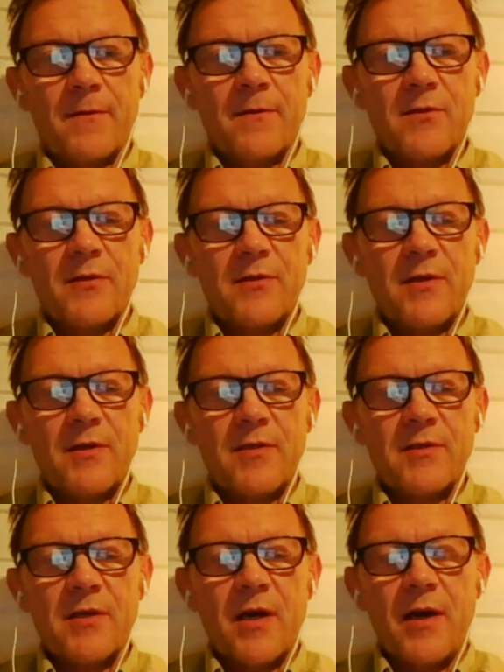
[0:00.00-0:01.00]
So it's
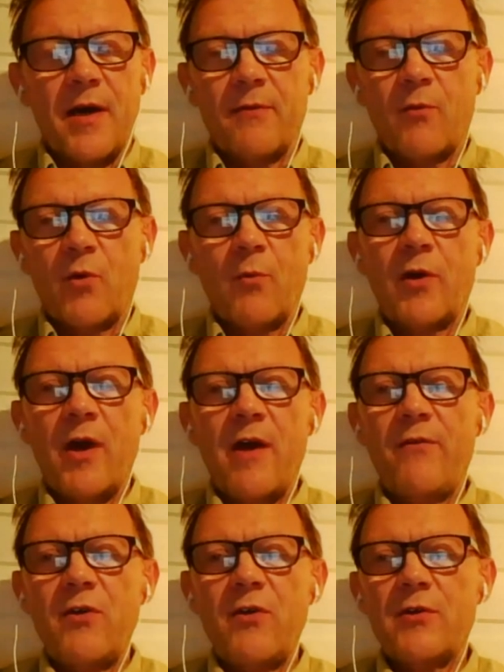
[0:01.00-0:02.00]
and
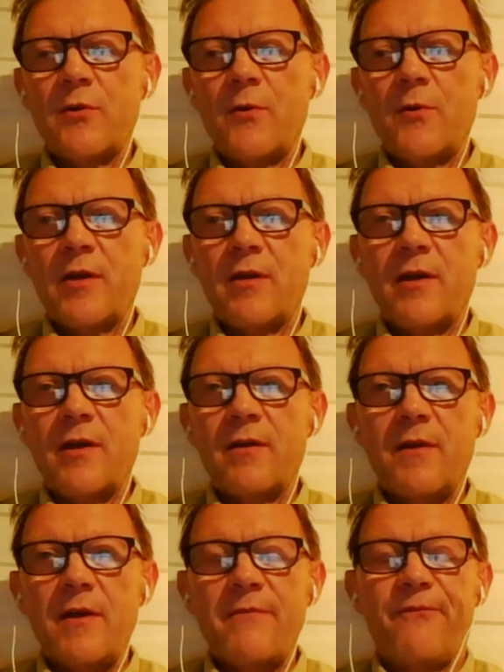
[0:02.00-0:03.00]
whatever you do
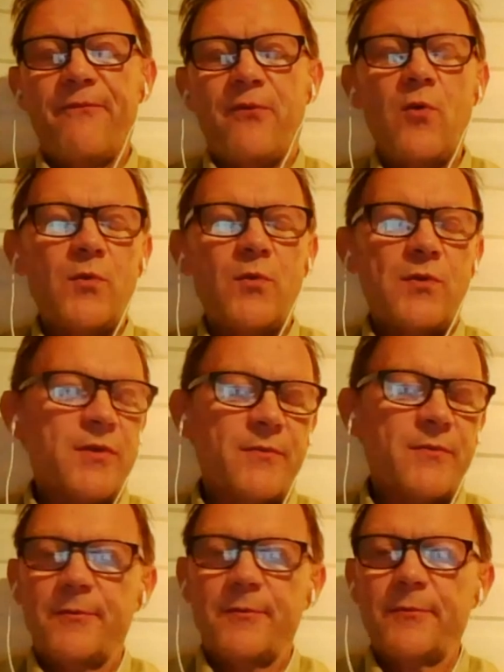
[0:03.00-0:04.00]
in food,
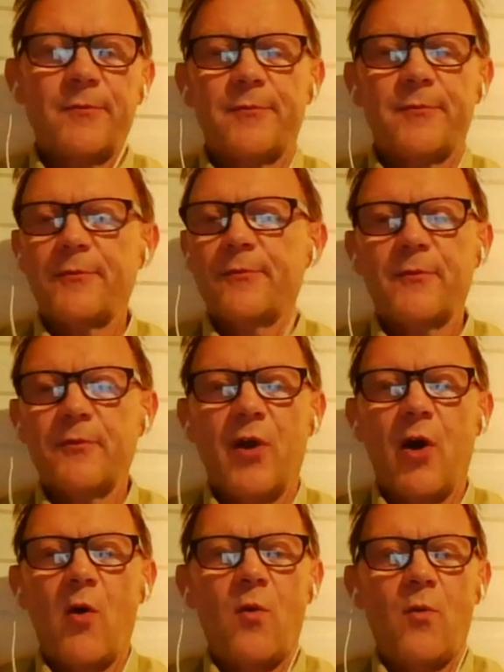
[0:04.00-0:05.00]

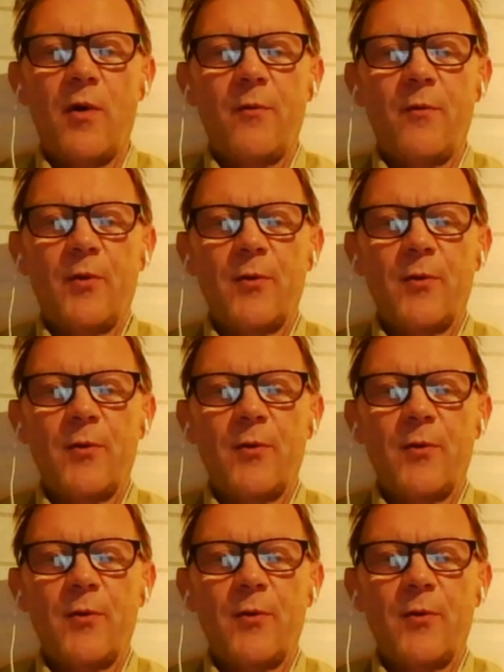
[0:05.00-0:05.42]
know what